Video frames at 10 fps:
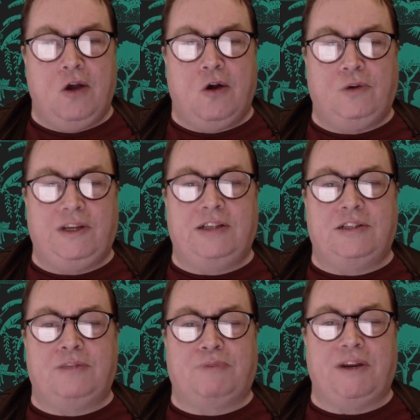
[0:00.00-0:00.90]
holding a
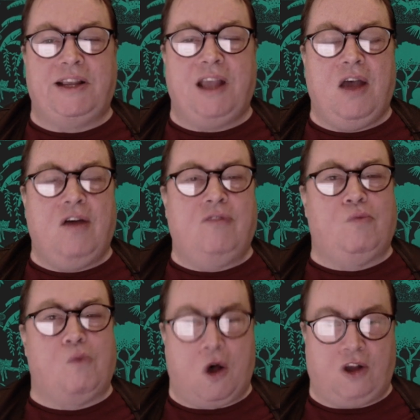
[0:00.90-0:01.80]
sprig of
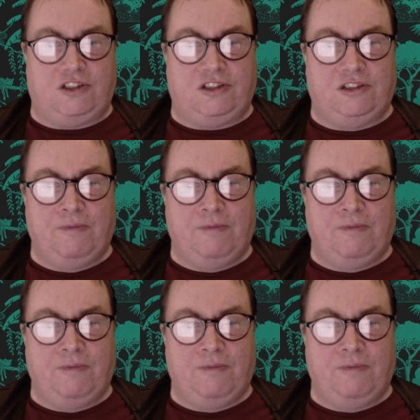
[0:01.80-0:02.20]
what?